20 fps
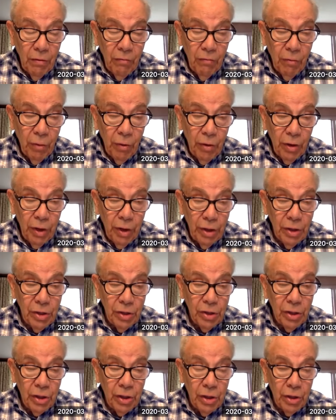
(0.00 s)
for
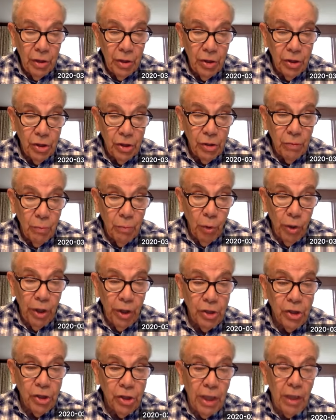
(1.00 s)
his morning
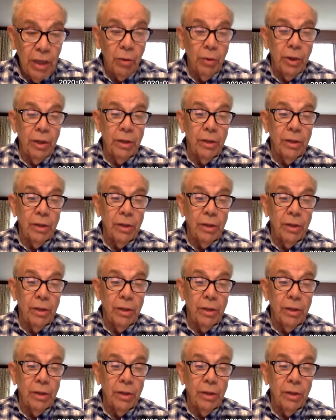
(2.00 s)
shacharit